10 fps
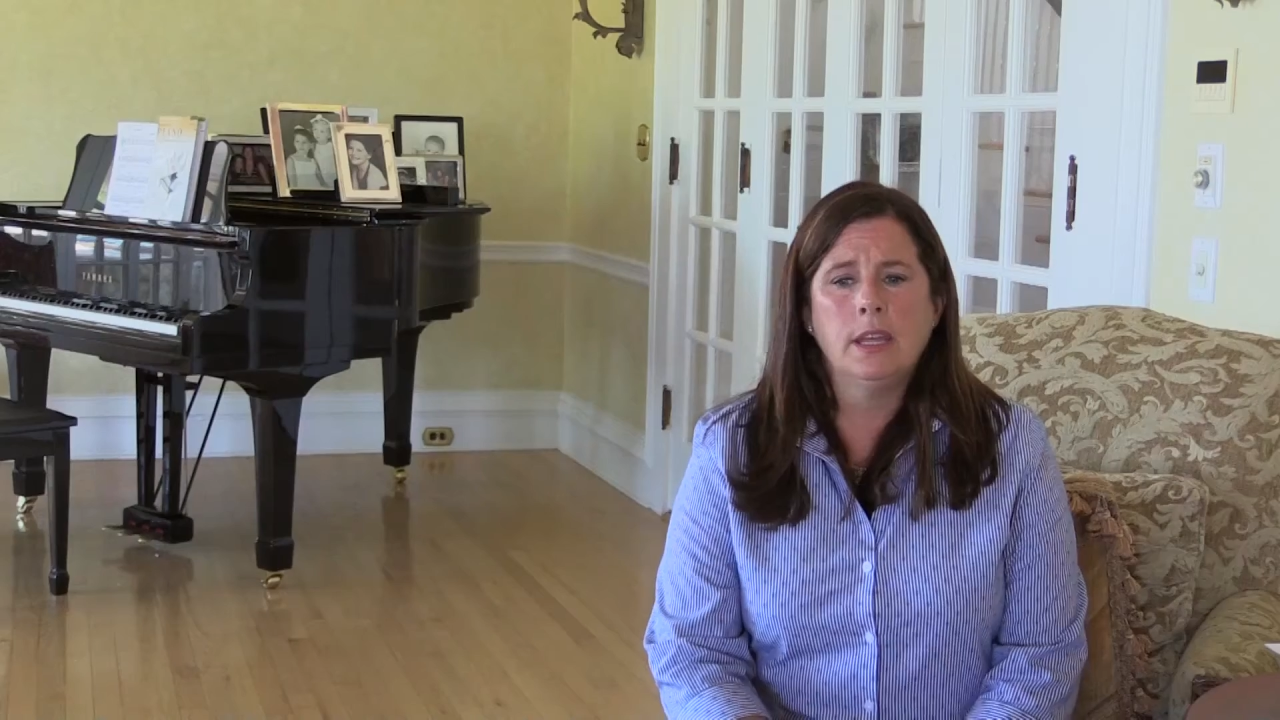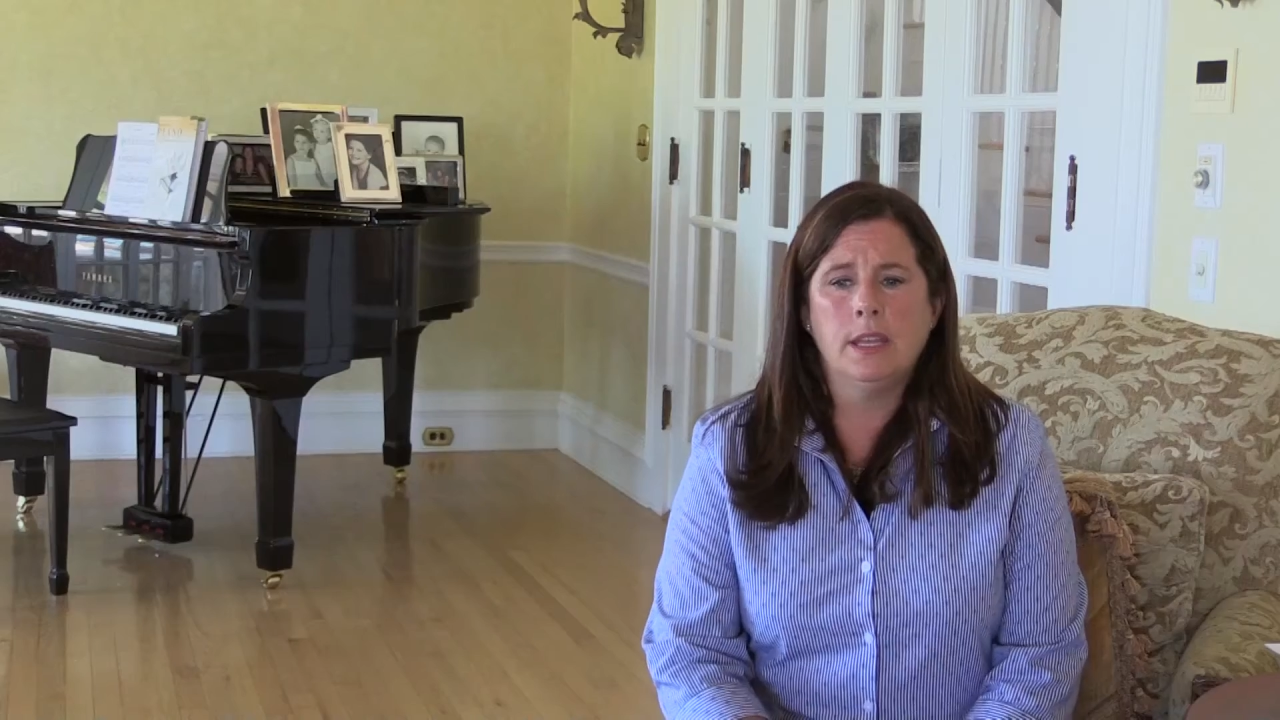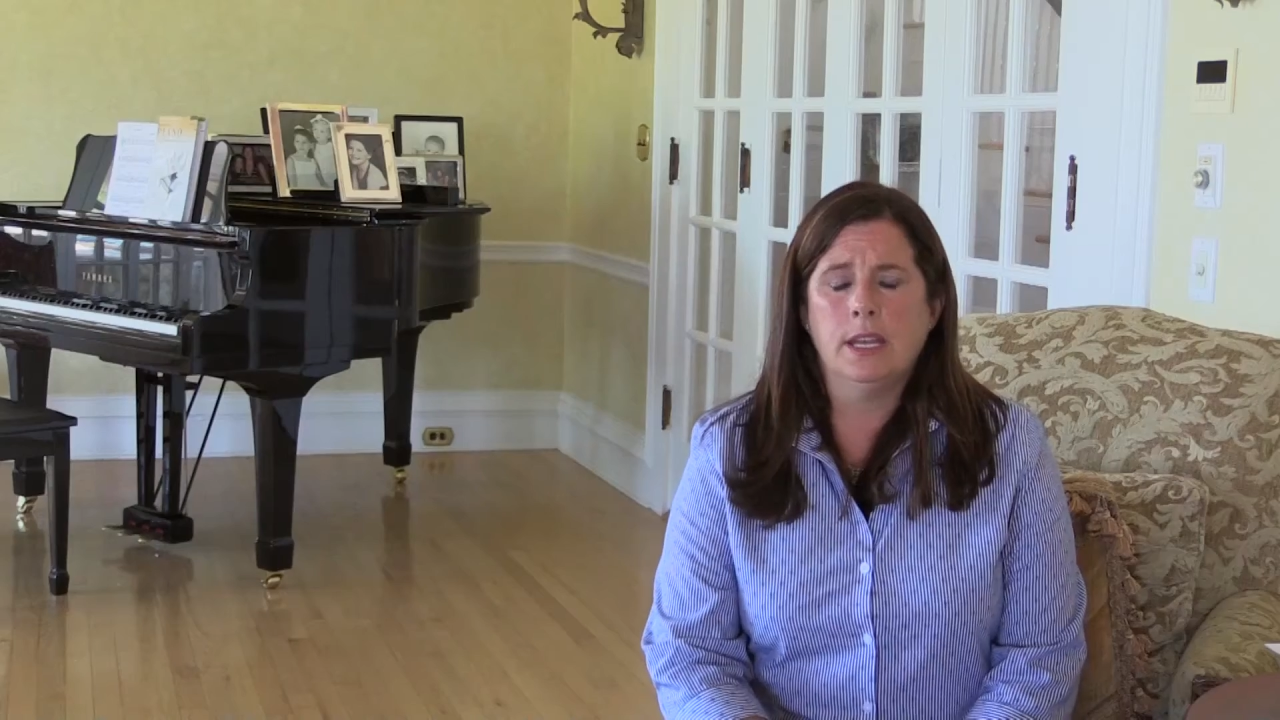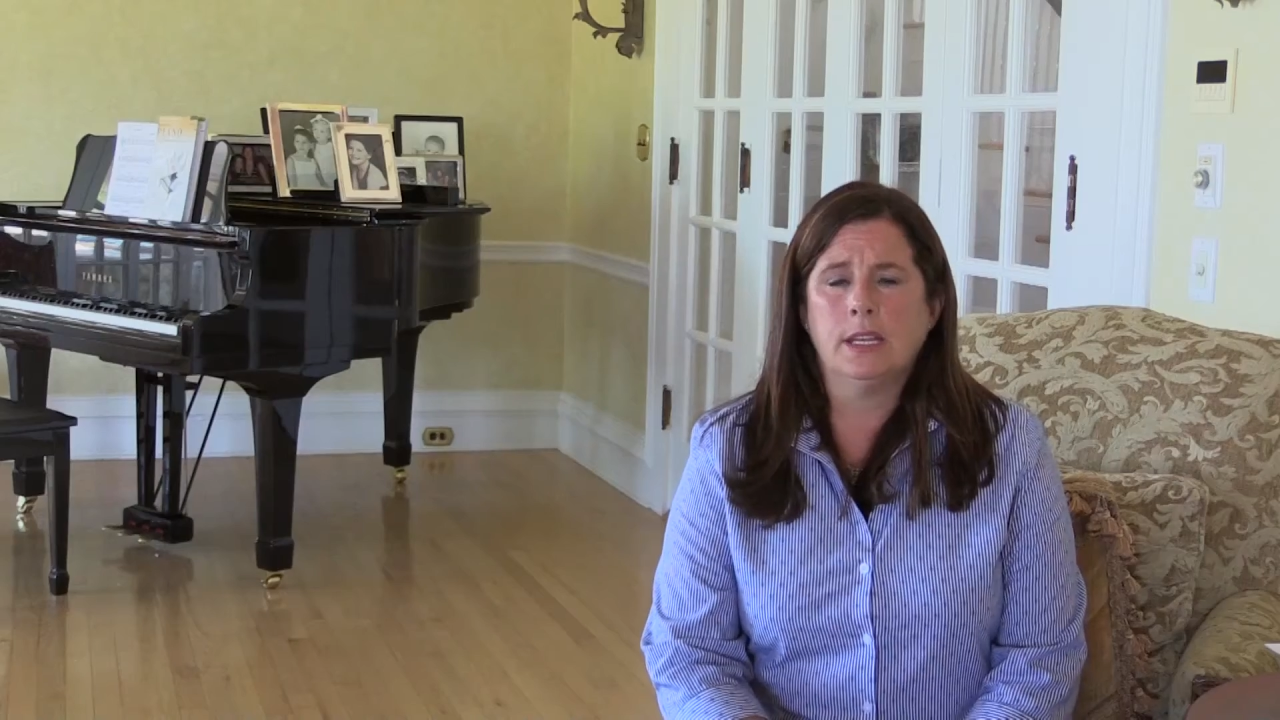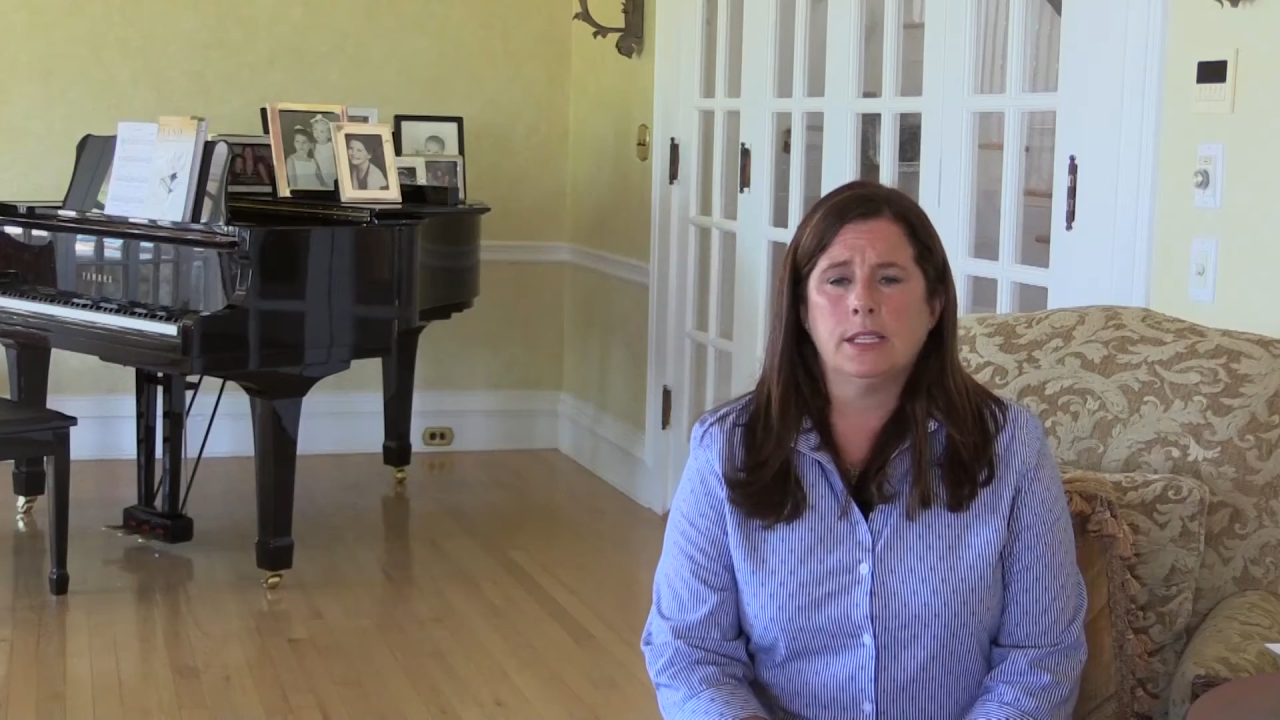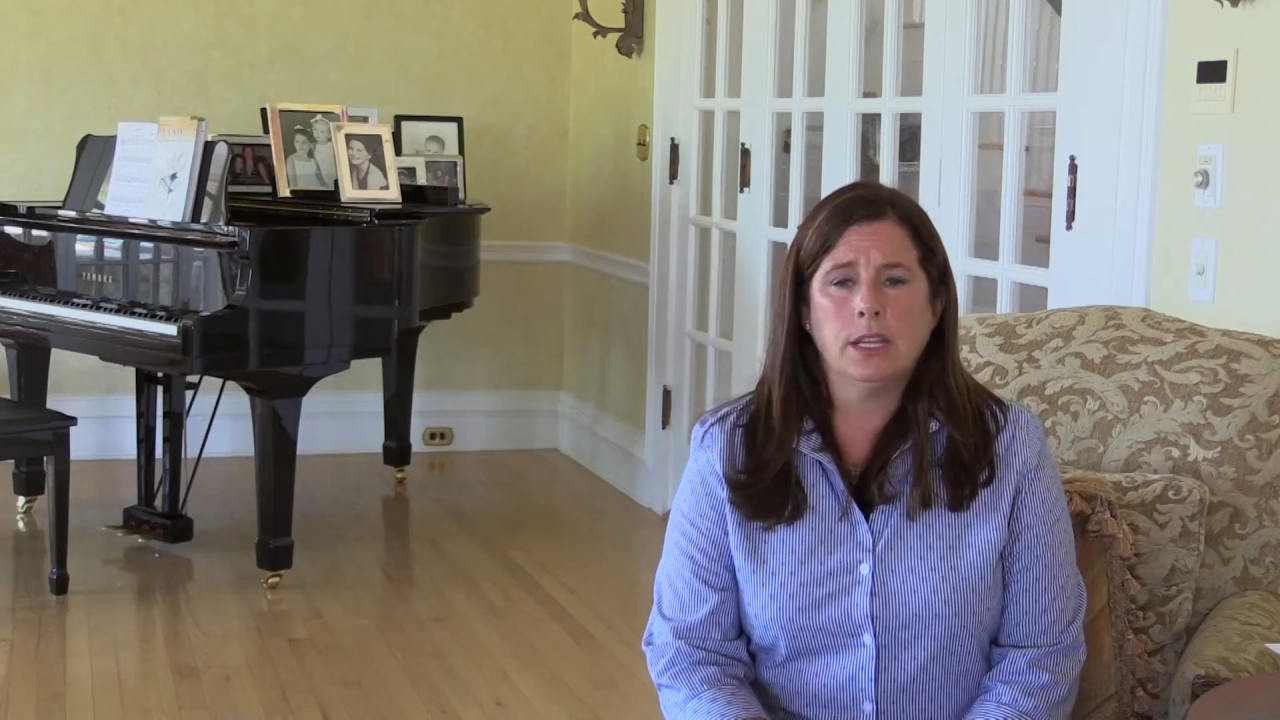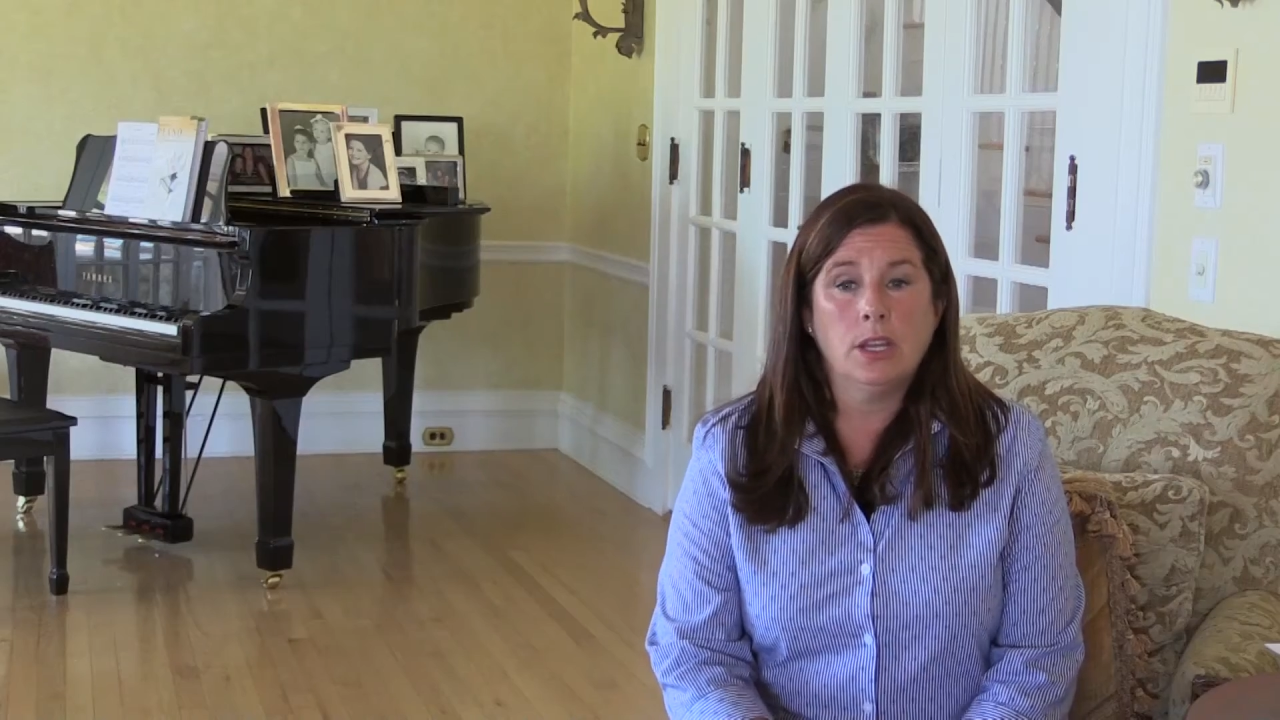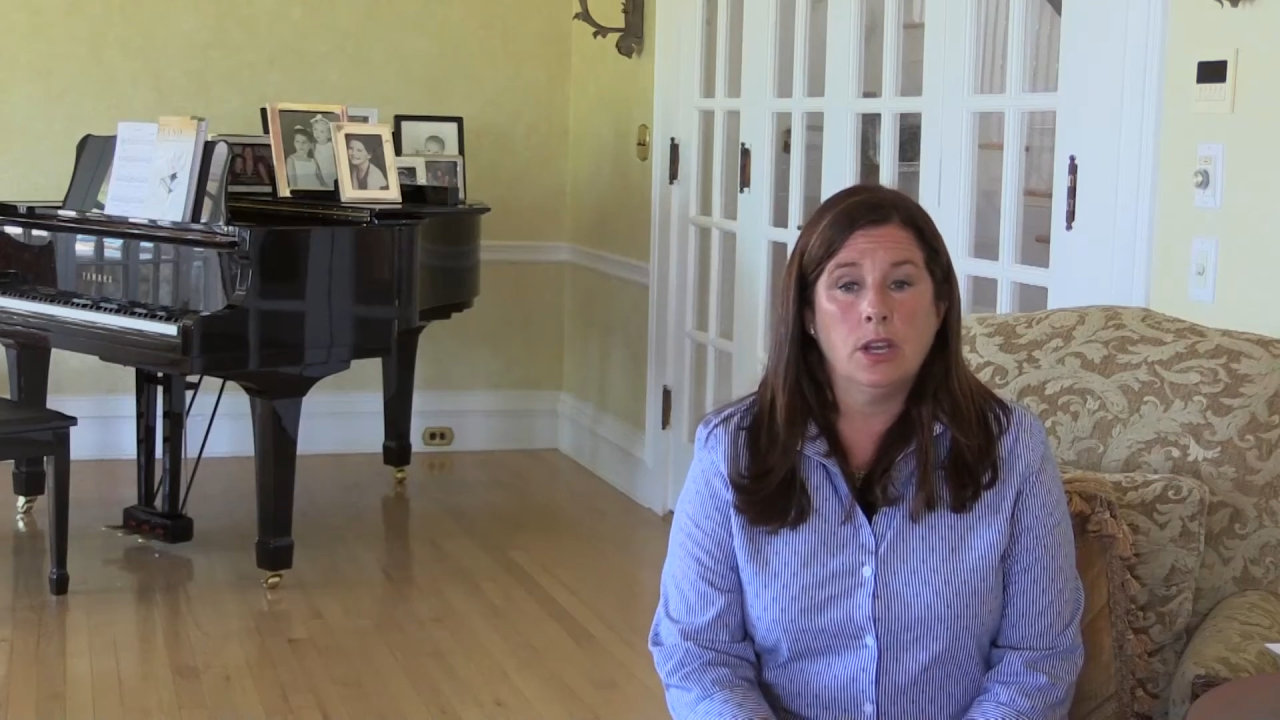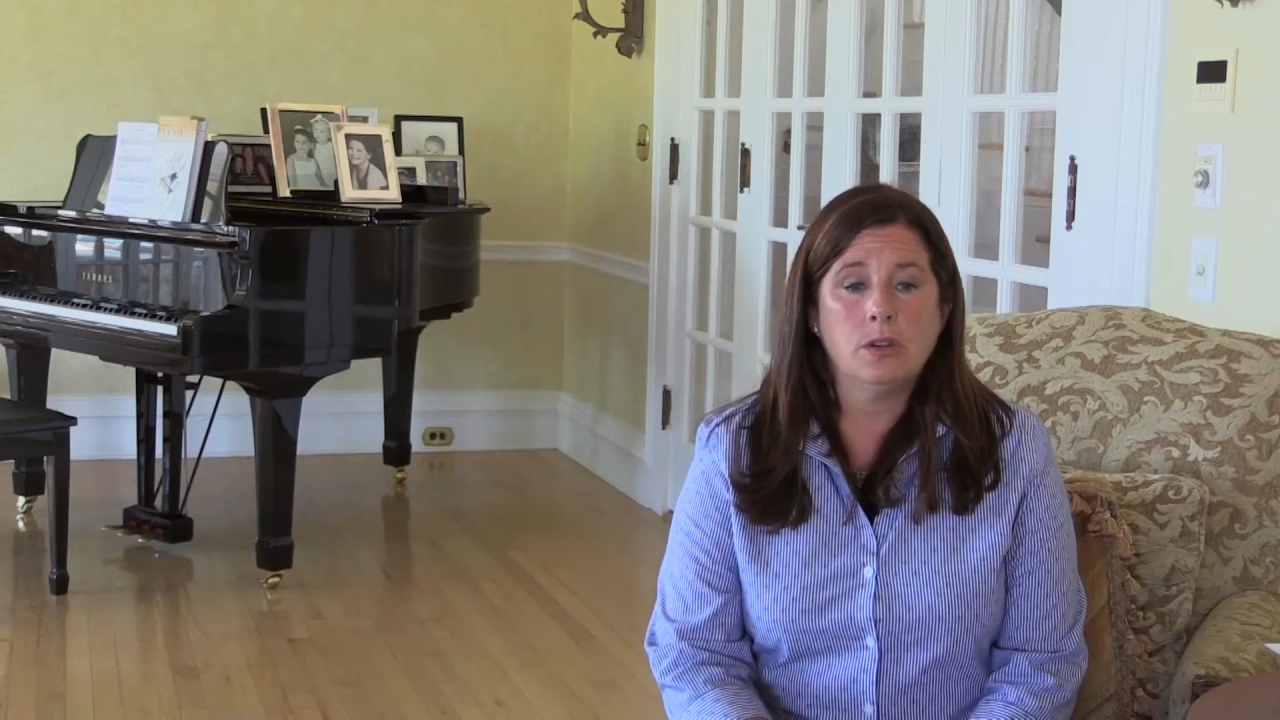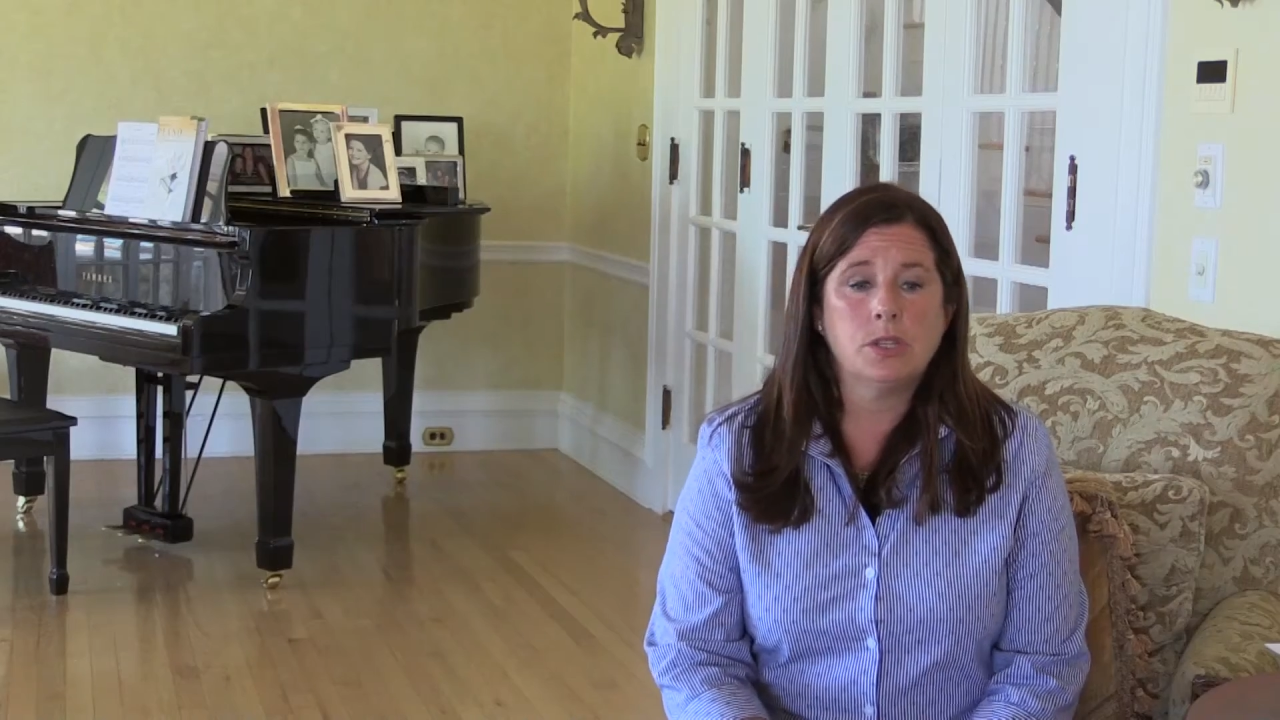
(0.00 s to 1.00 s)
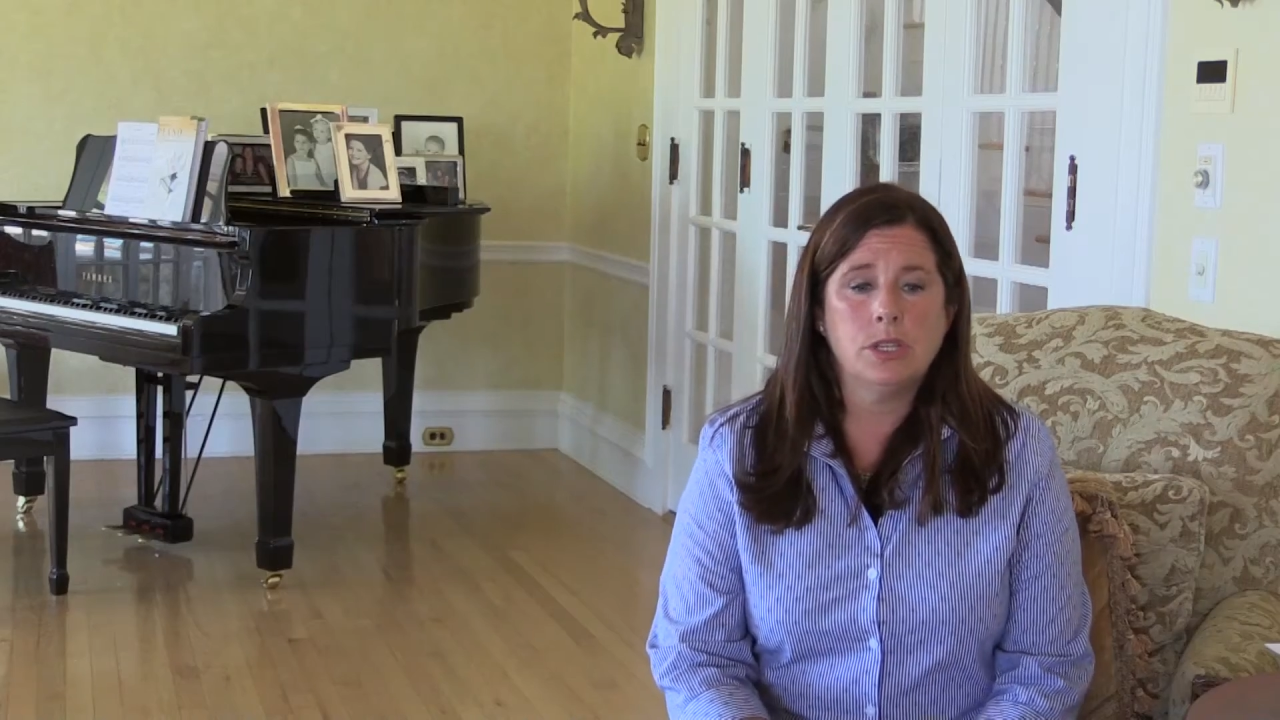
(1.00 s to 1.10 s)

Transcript: The next thing you know,